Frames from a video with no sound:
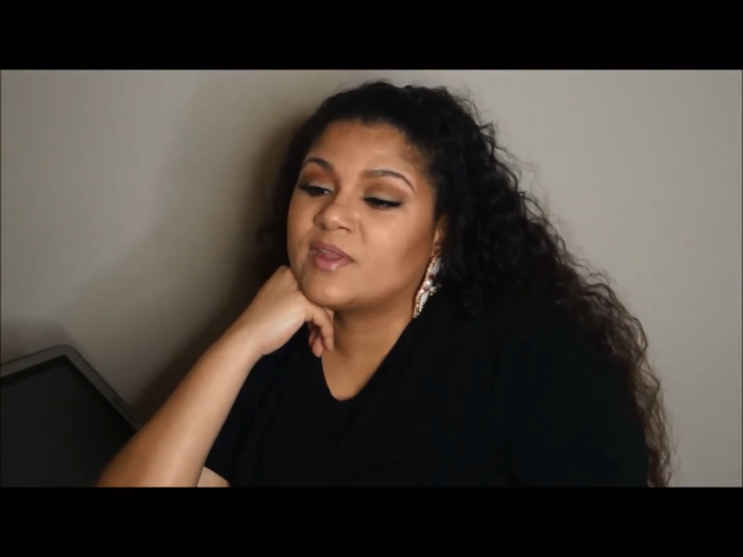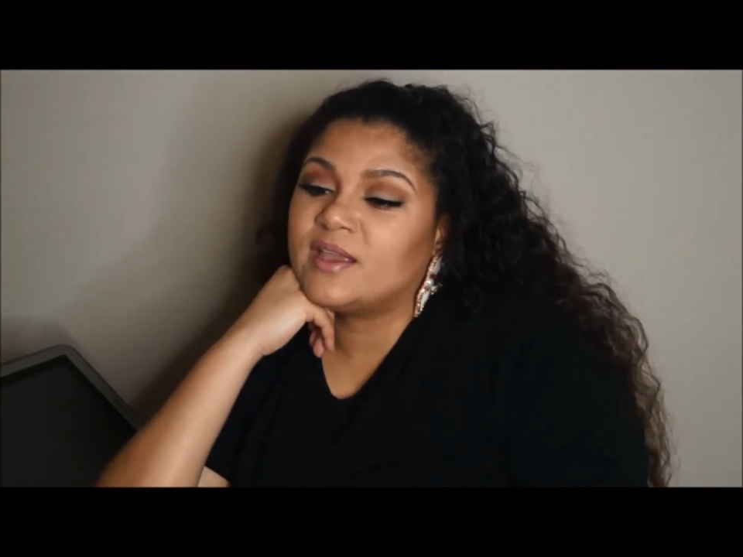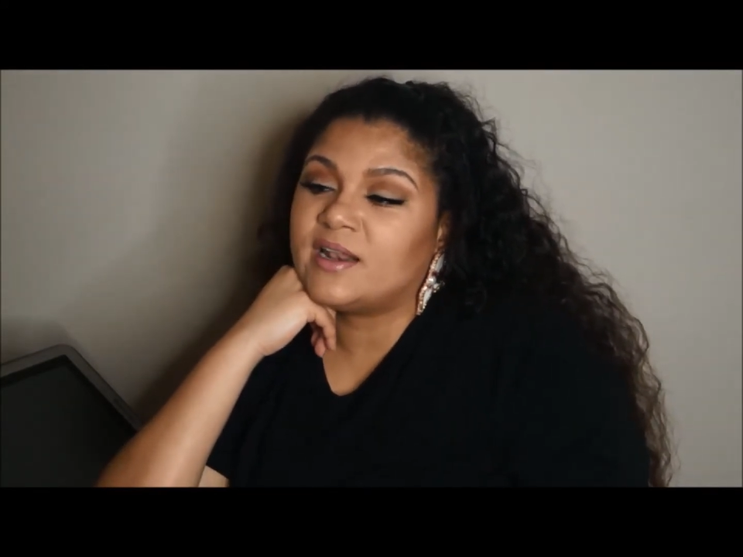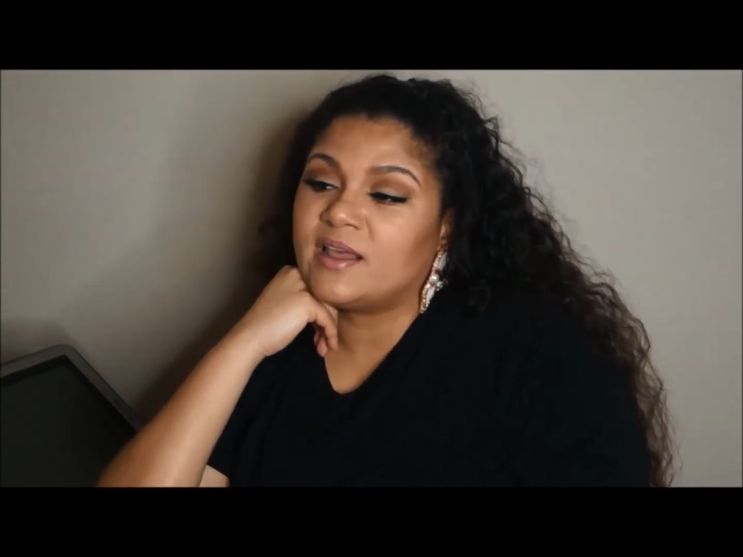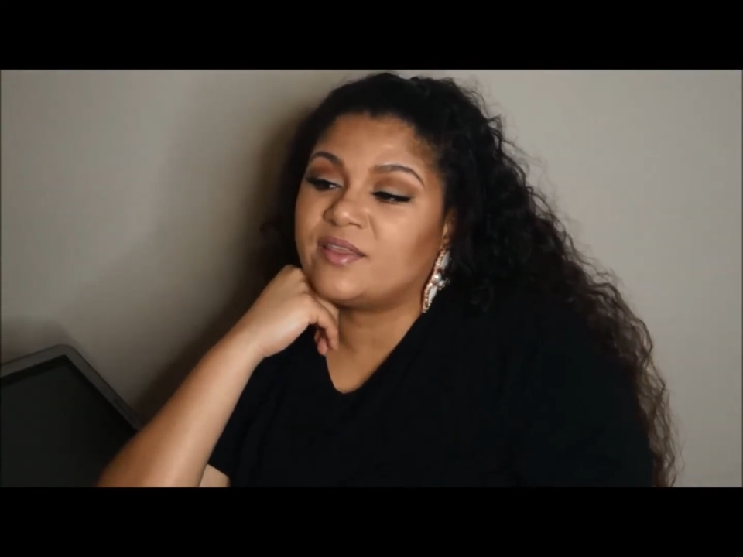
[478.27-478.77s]

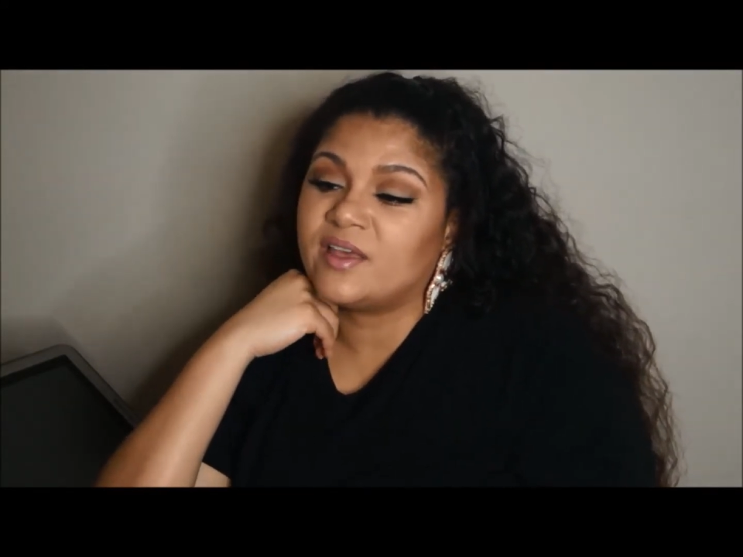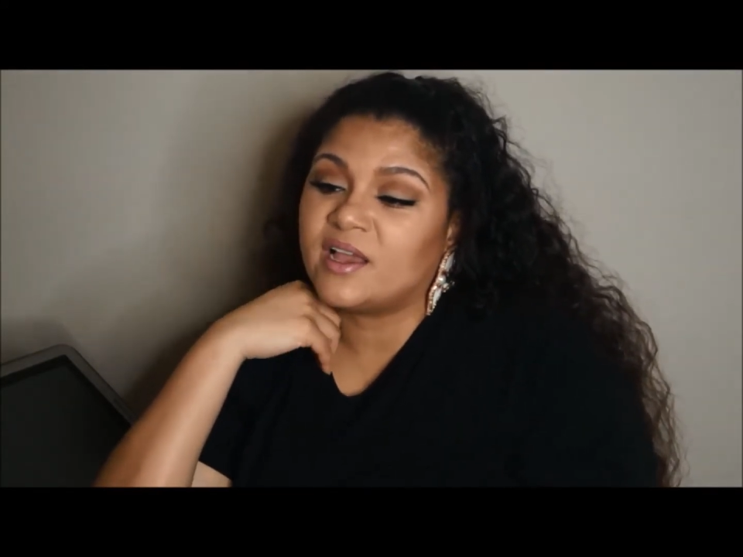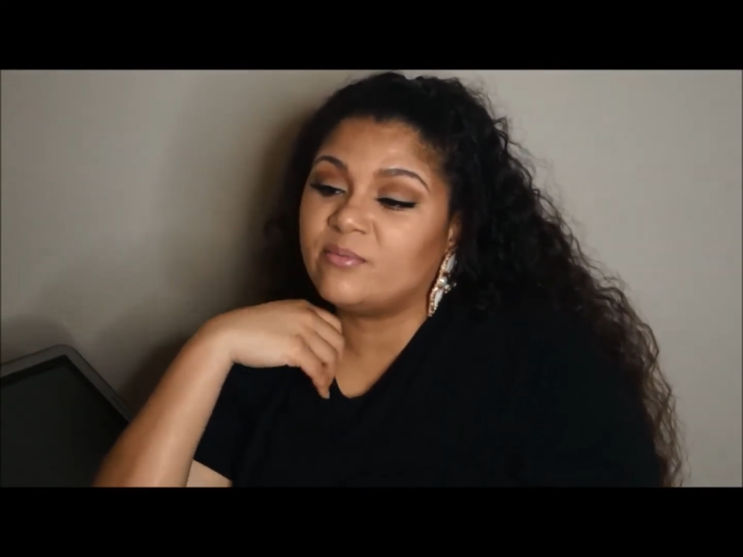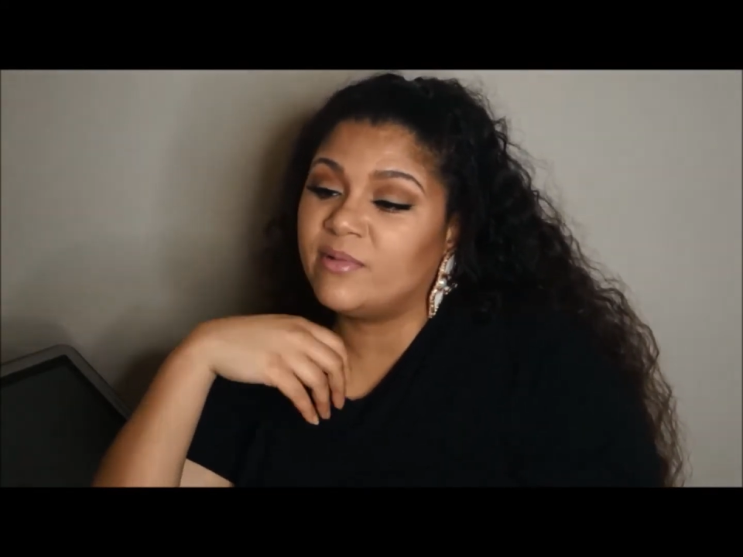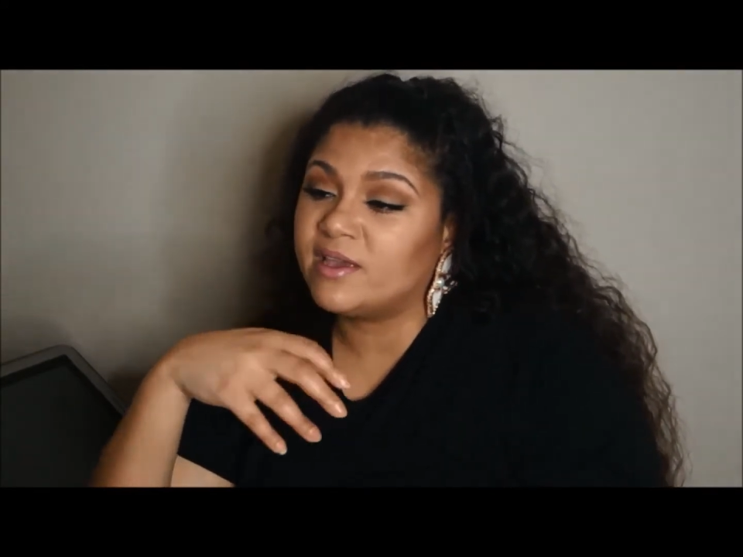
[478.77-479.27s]
And I think
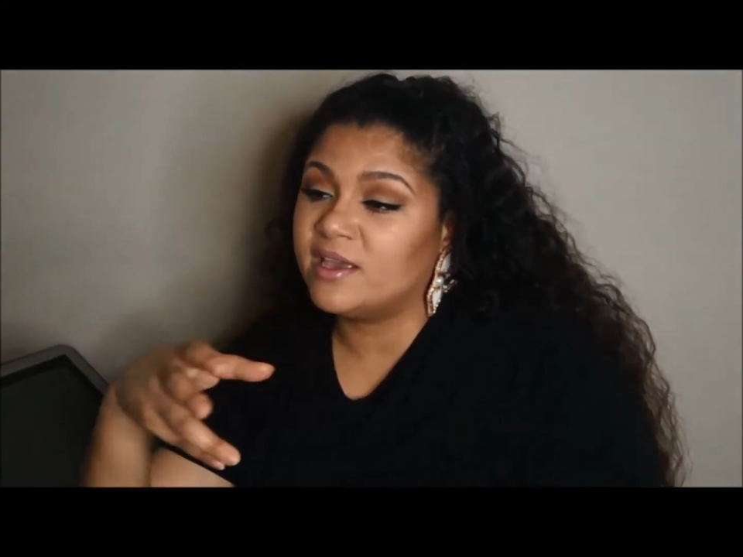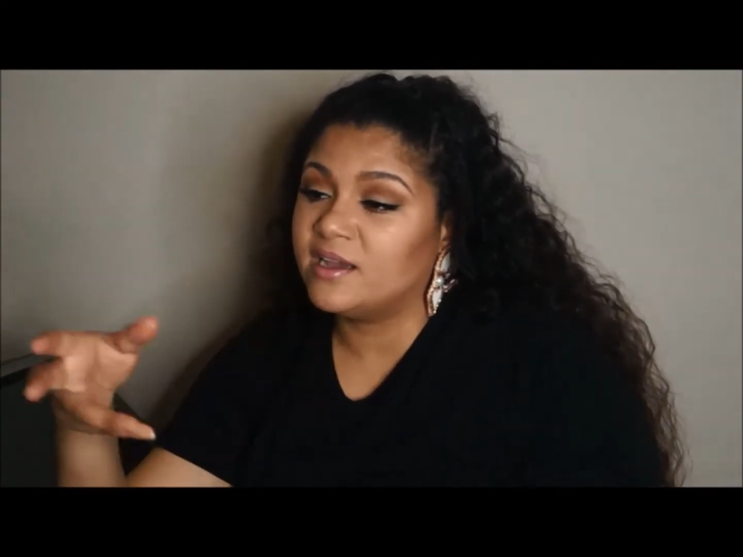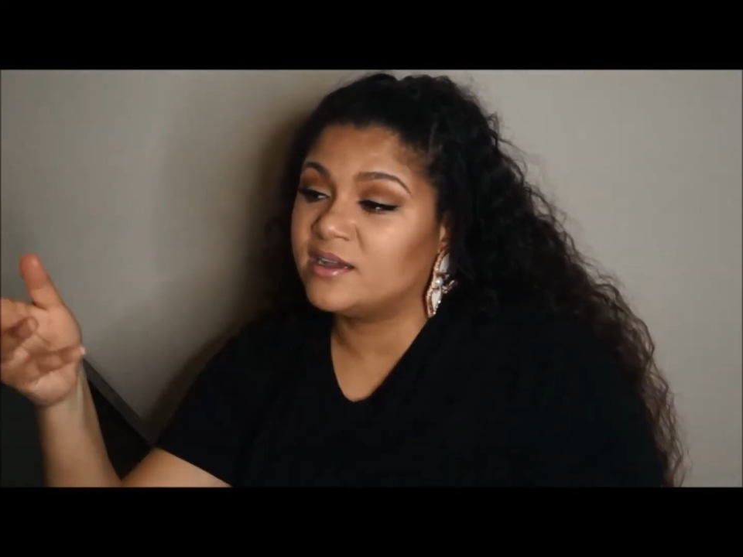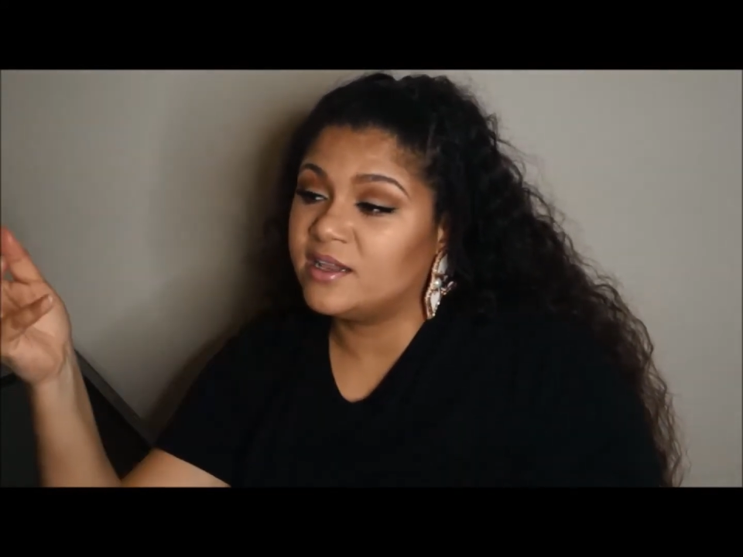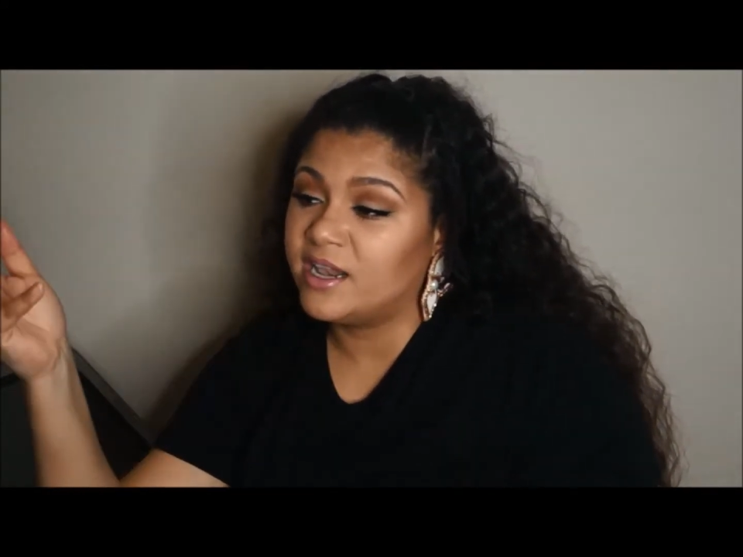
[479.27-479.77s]
I'm making
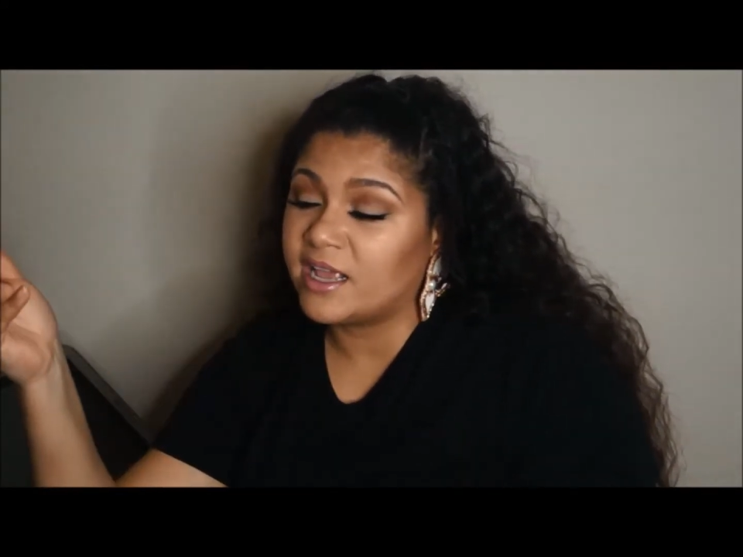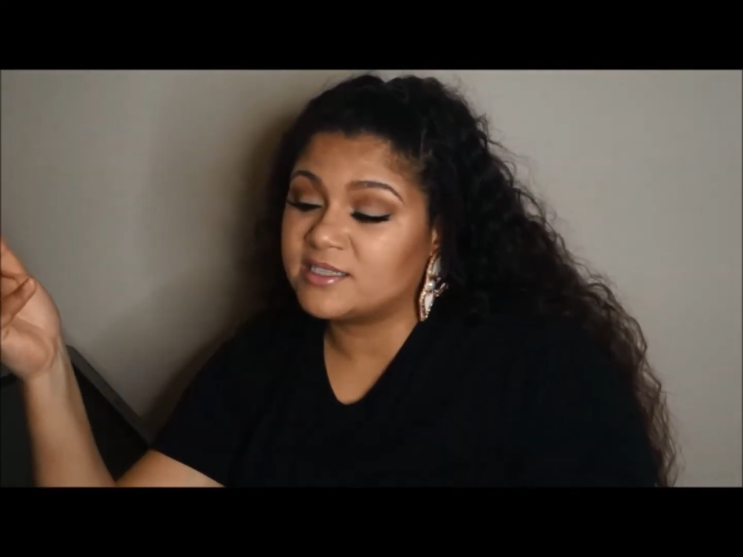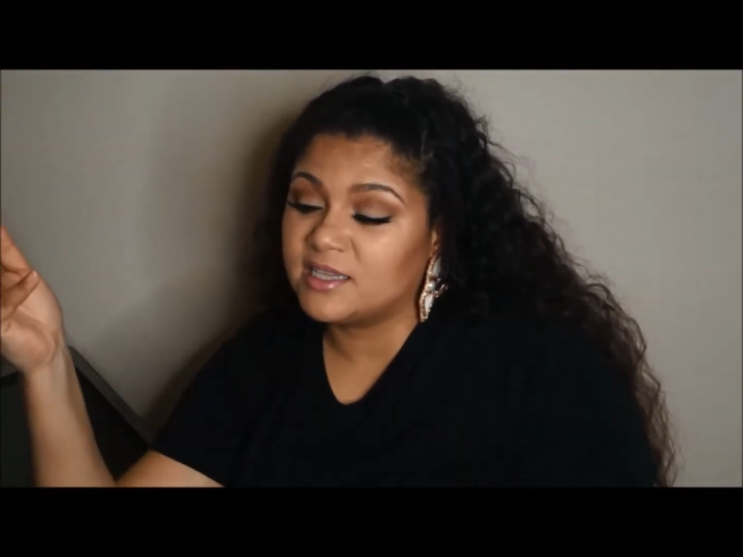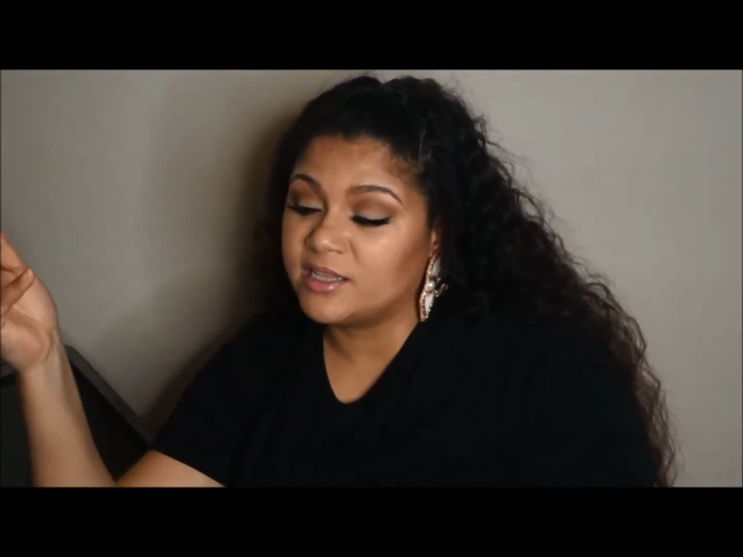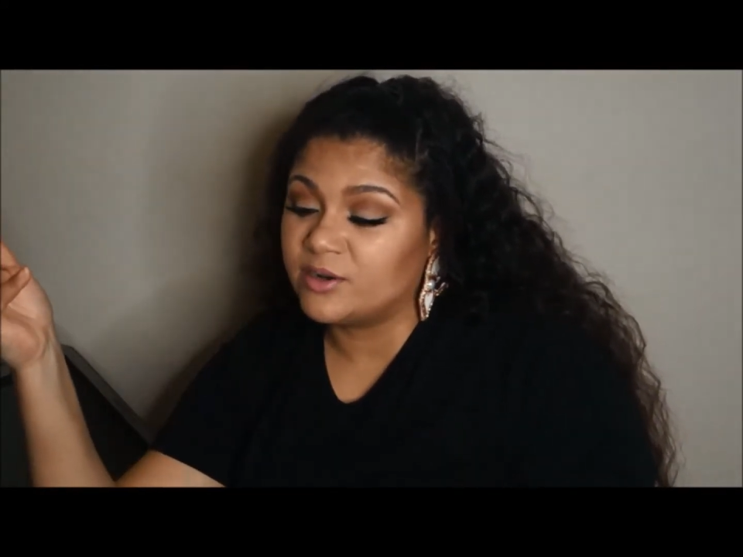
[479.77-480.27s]
an excellent